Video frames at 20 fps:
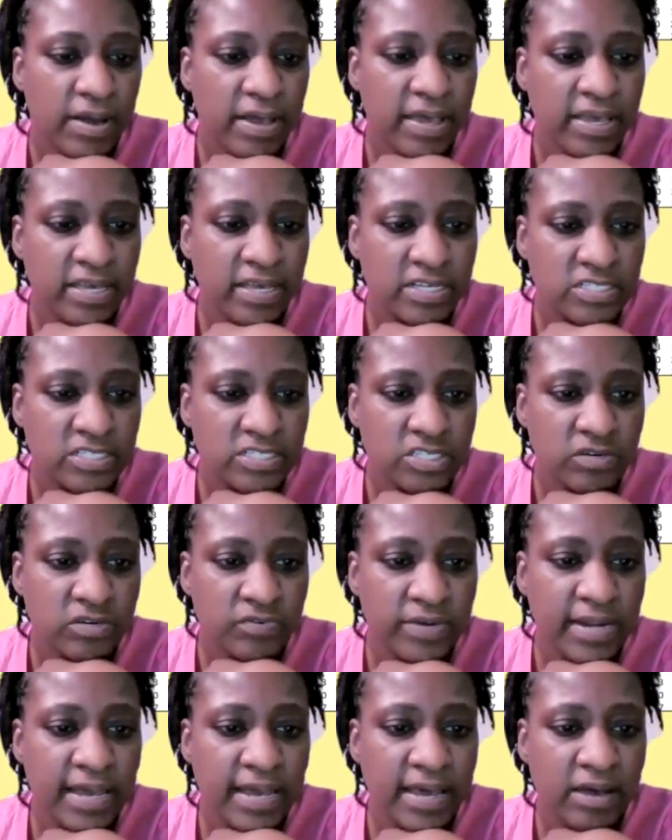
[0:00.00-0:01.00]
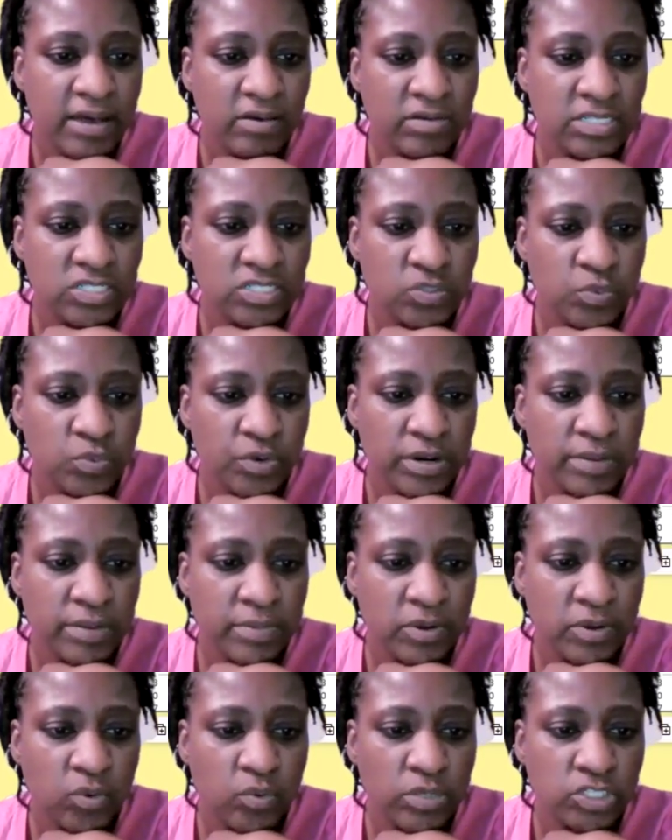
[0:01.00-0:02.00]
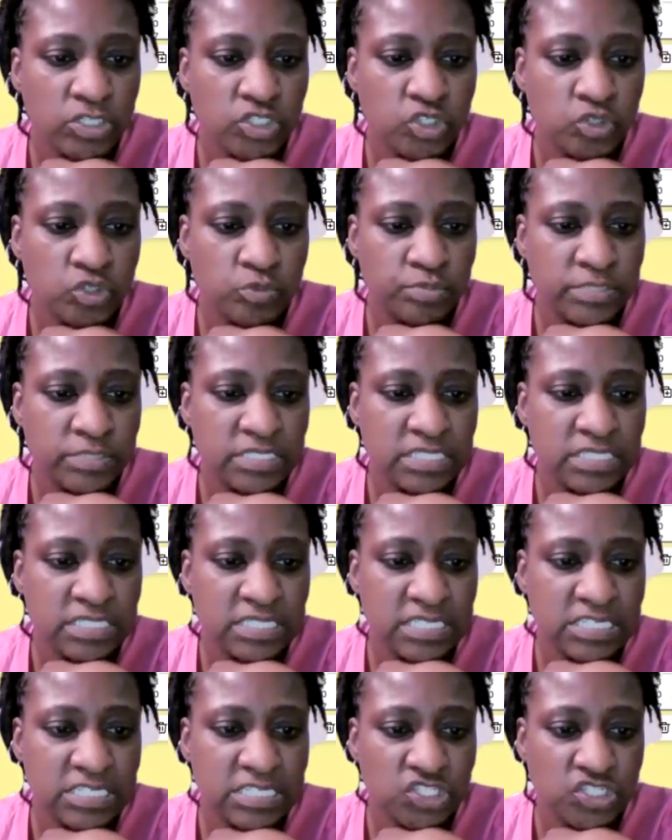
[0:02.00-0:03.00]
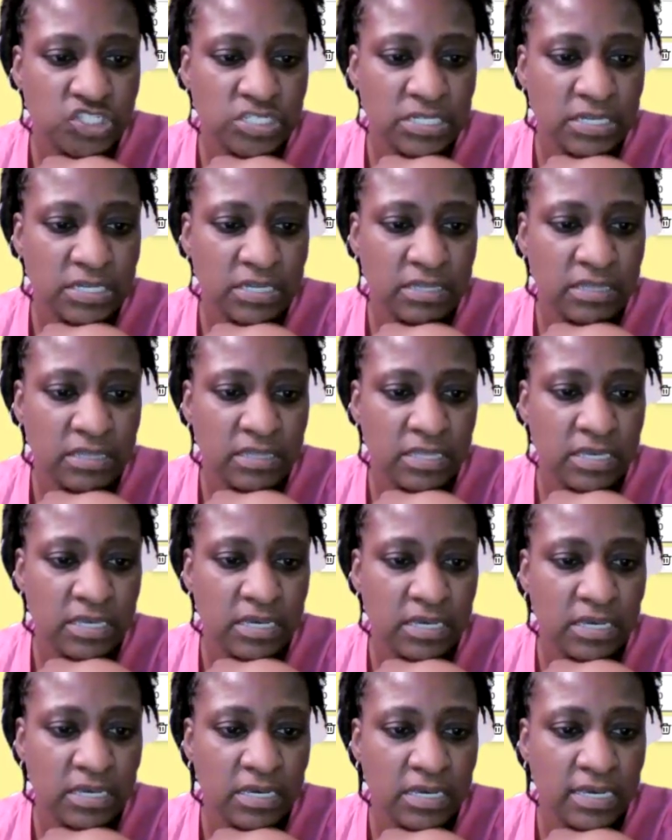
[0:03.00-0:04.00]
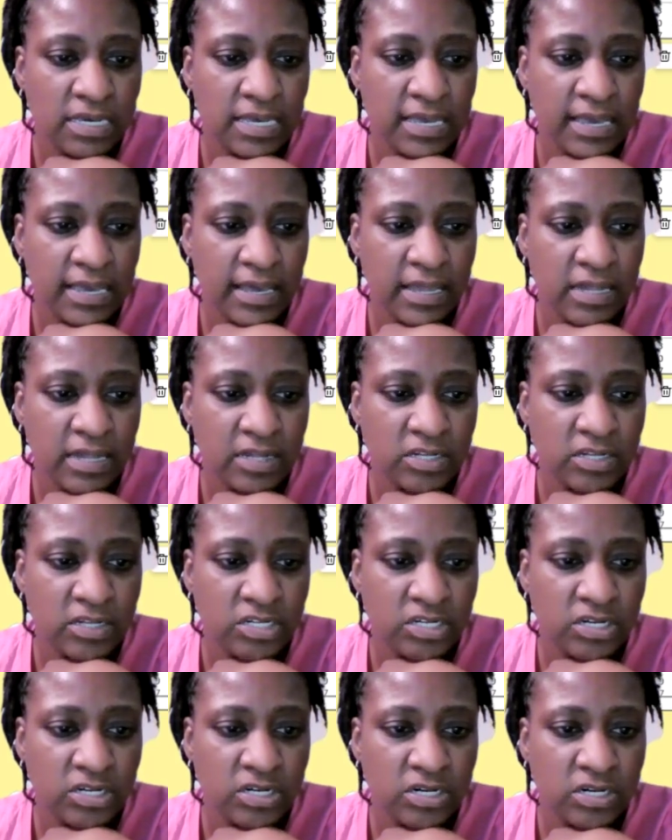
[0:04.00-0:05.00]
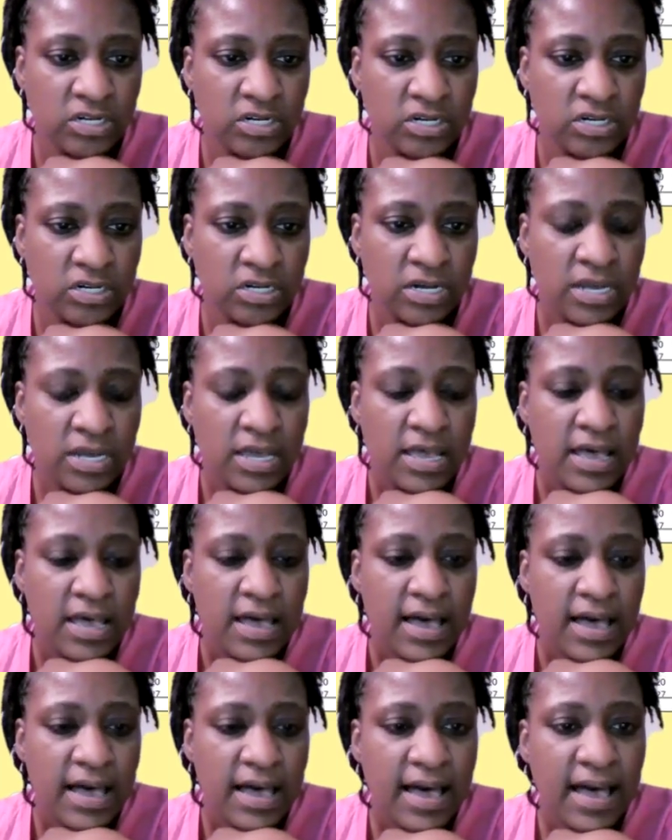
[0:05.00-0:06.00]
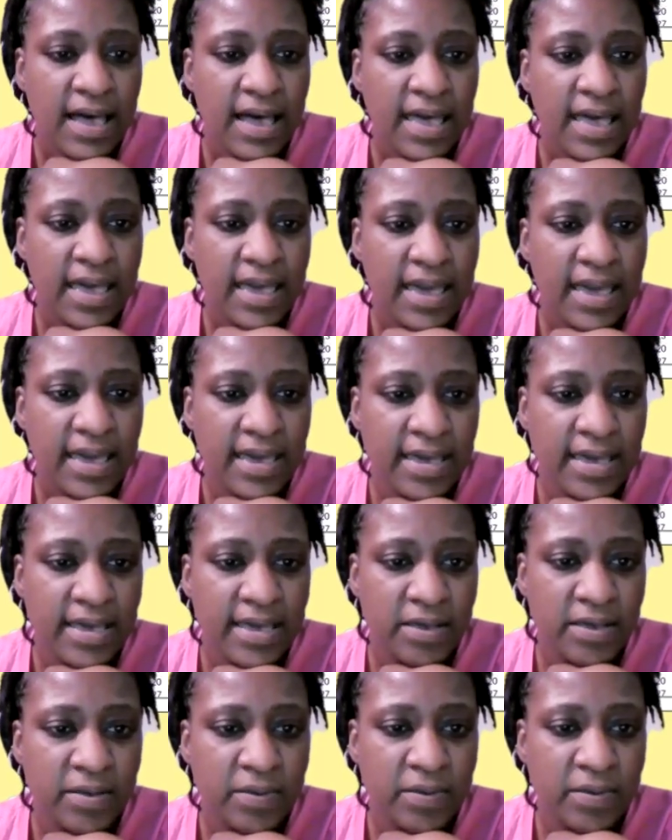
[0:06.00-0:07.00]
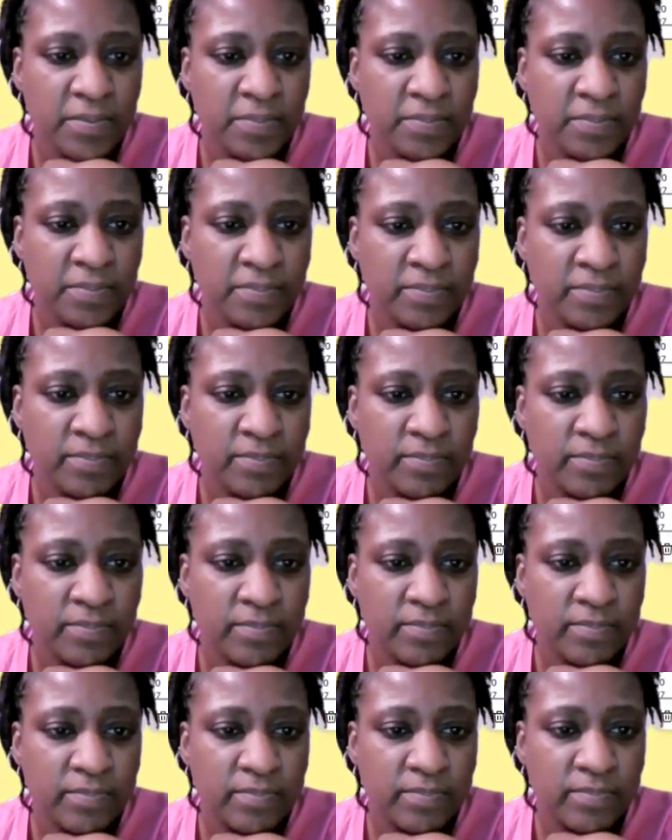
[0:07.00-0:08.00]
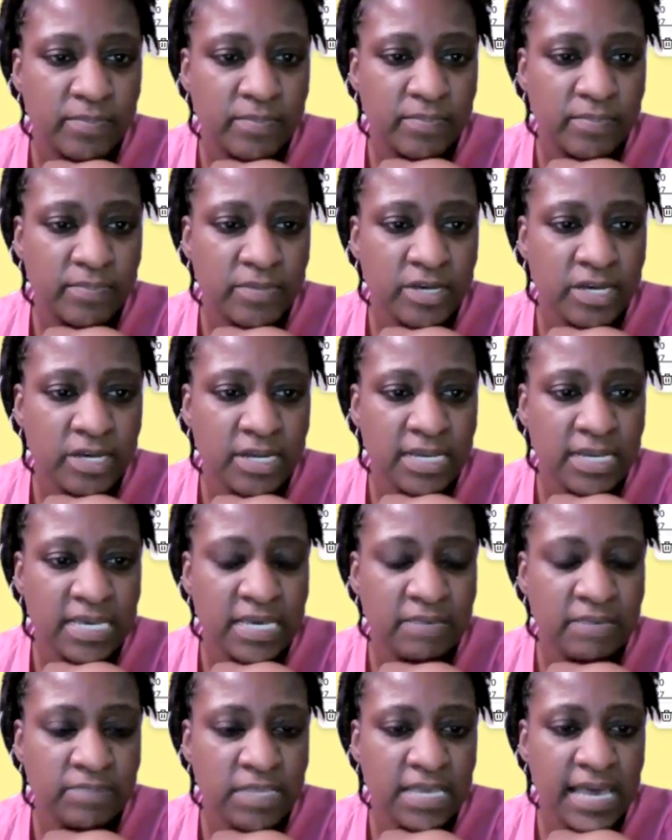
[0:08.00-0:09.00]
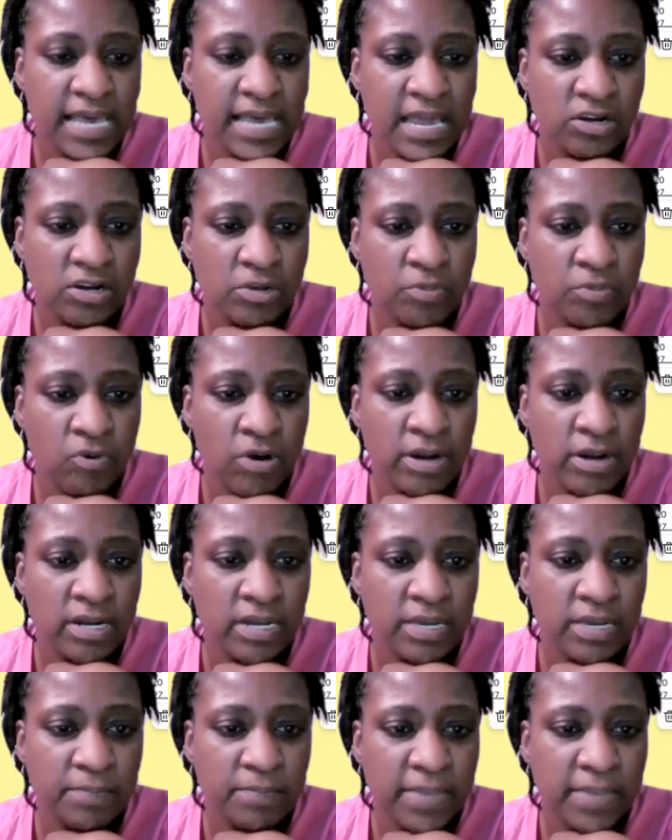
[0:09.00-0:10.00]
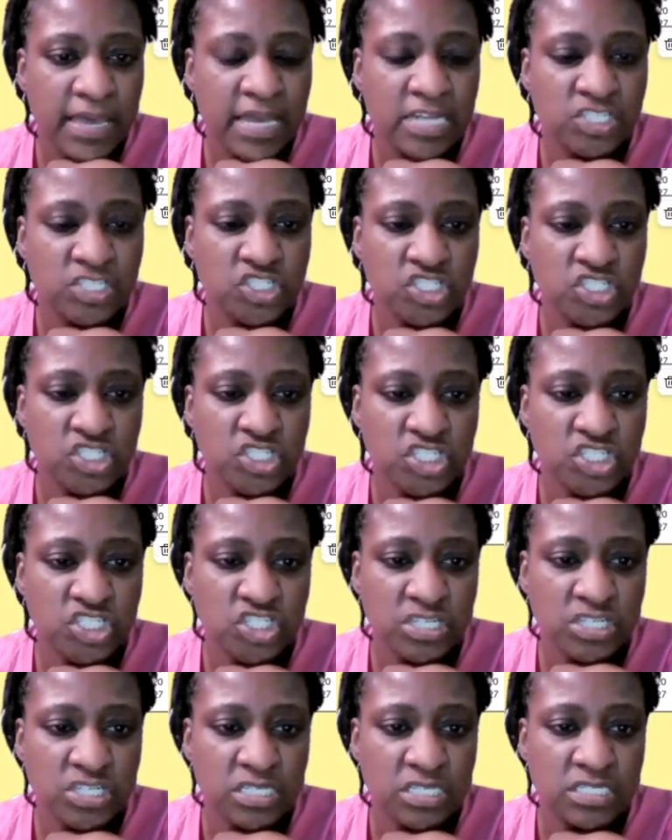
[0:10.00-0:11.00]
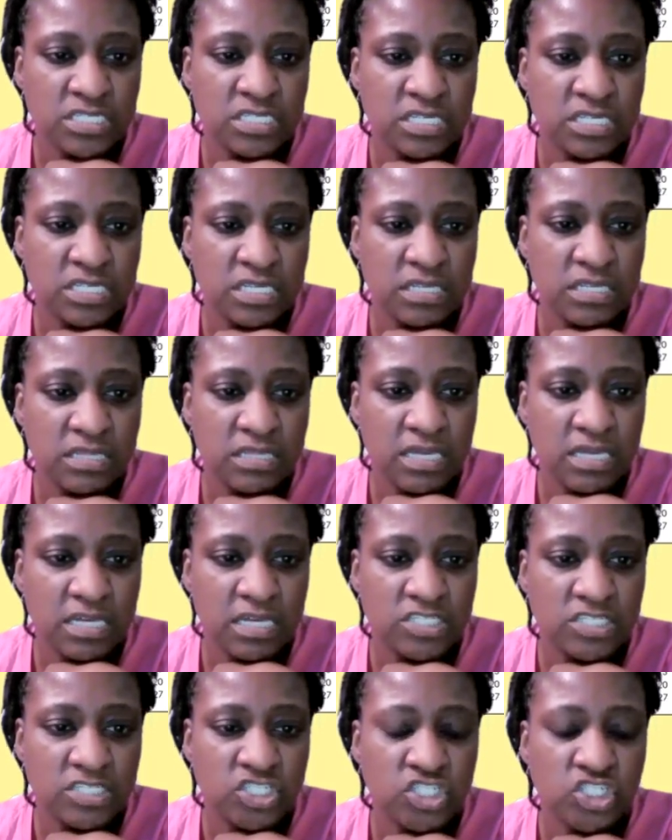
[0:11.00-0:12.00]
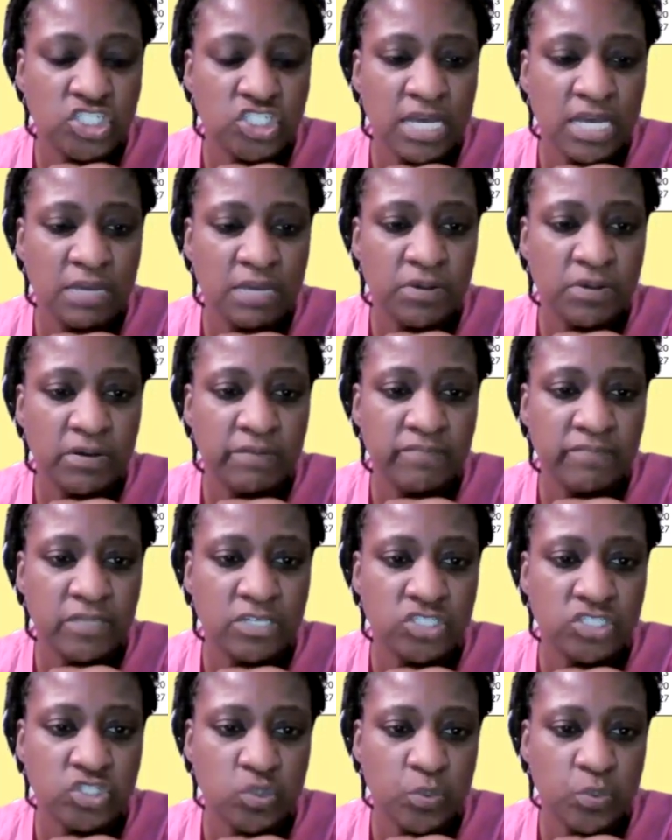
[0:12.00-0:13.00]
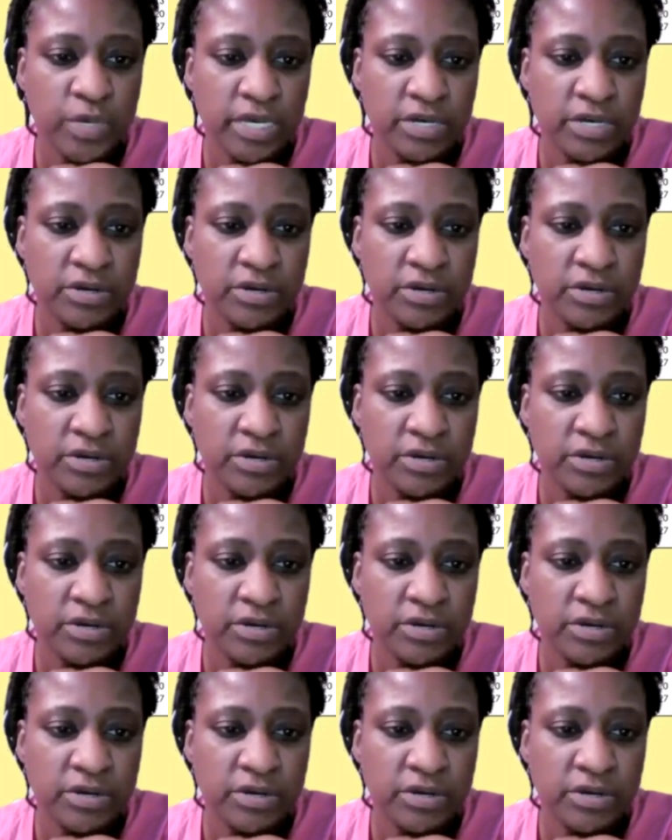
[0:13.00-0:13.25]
All right, so now is where I'm going to position the calendar. I am gonna keep the calendar part and just adjust the shape of the